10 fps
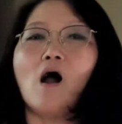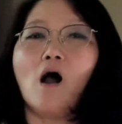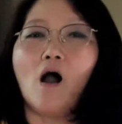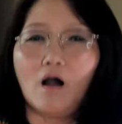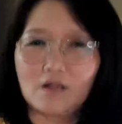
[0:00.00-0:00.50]

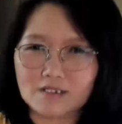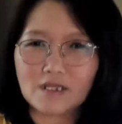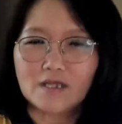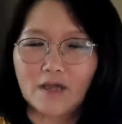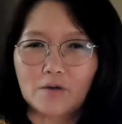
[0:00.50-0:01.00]

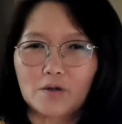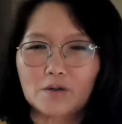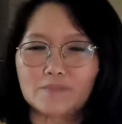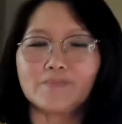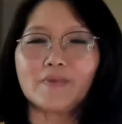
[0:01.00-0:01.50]
holistic
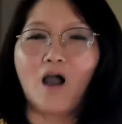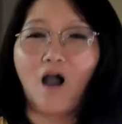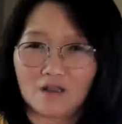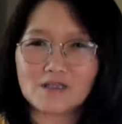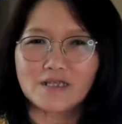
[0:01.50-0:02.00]

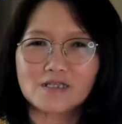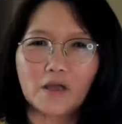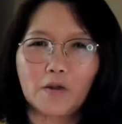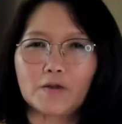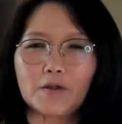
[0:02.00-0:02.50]

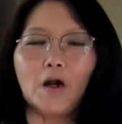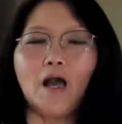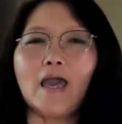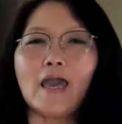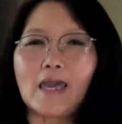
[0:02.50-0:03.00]
Taekwondo
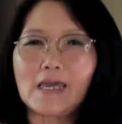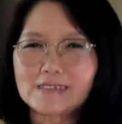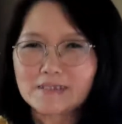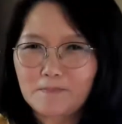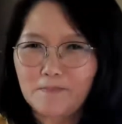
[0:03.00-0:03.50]
is
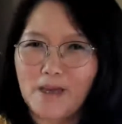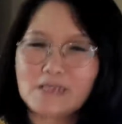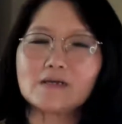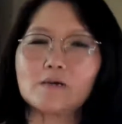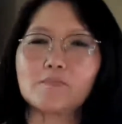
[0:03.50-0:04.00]
the
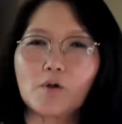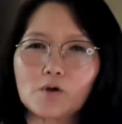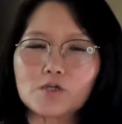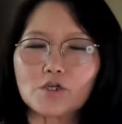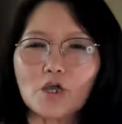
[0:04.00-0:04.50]
best
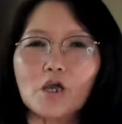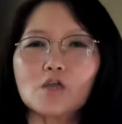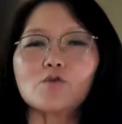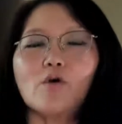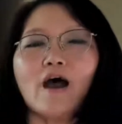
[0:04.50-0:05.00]
approach
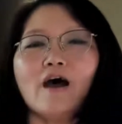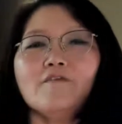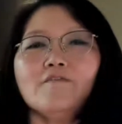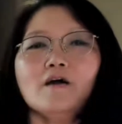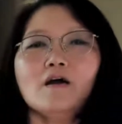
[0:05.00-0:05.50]
to
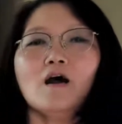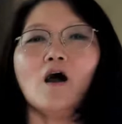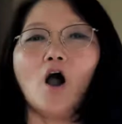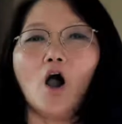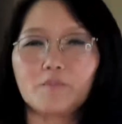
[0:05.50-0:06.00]
have
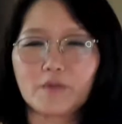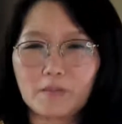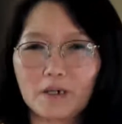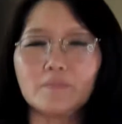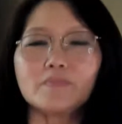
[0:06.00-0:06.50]

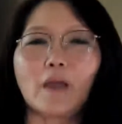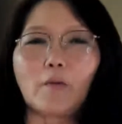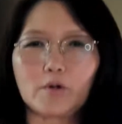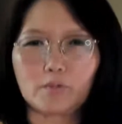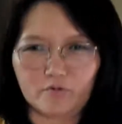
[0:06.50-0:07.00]
optimum
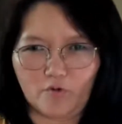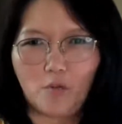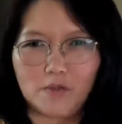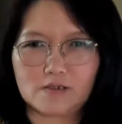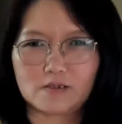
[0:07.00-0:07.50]
Taekwondo
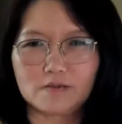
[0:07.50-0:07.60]
performance.